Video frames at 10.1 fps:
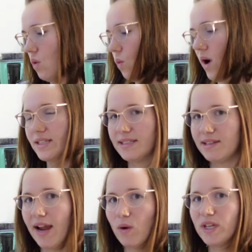one
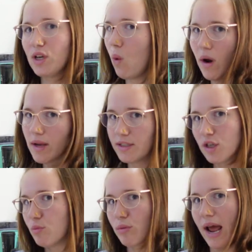side. We don't want it
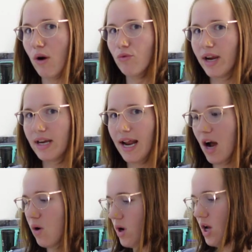to brown right
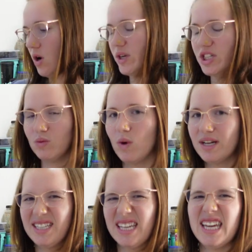now. We just
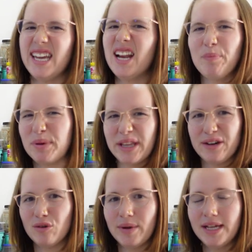want it to heat up a
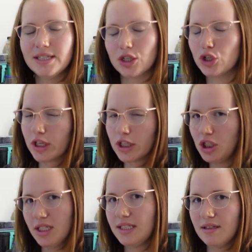little bit, to cook
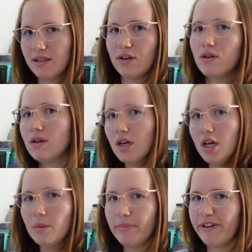just a little
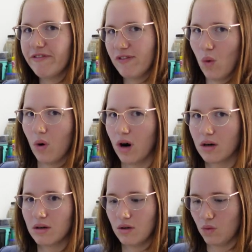
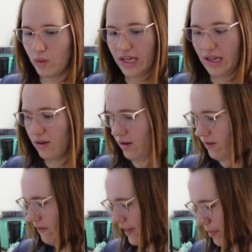before we
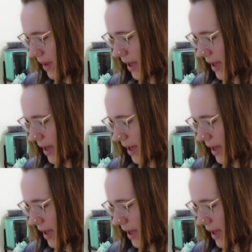flip